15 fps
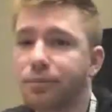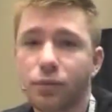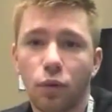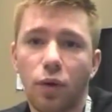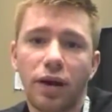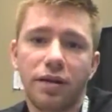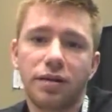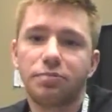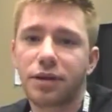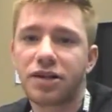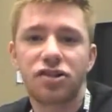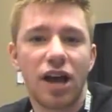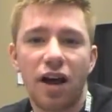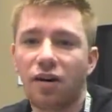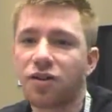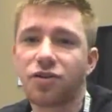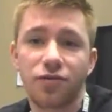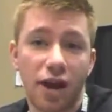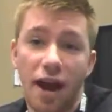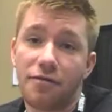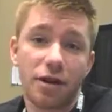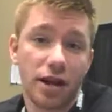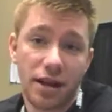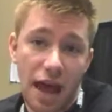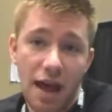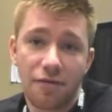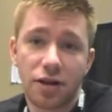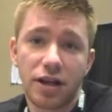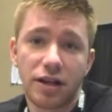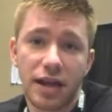One big challenge for
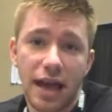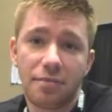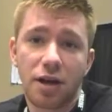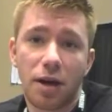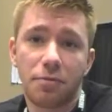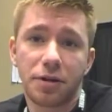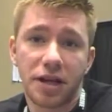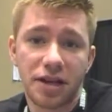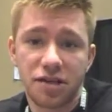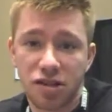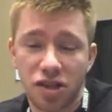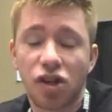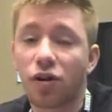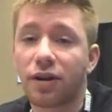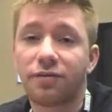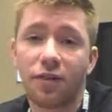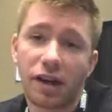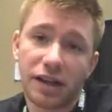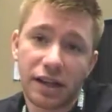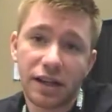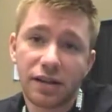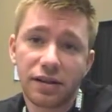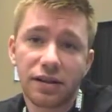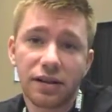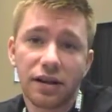every game company is securing funding.